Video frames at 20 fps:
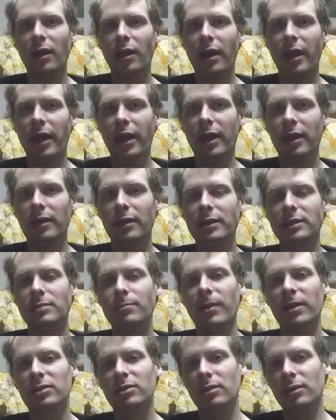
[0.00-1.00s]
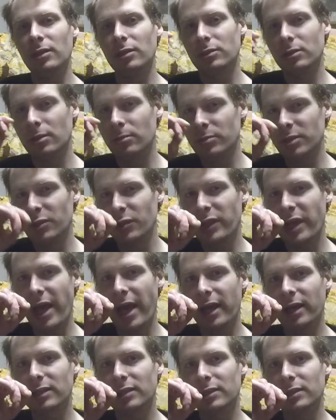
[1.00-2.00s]
and especially in terms of
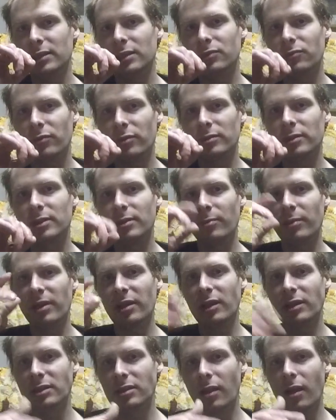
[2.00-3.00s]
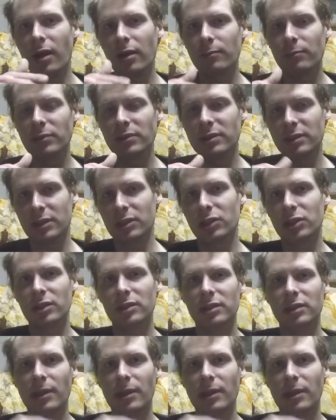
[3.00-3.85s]
taxes for some of these long positions,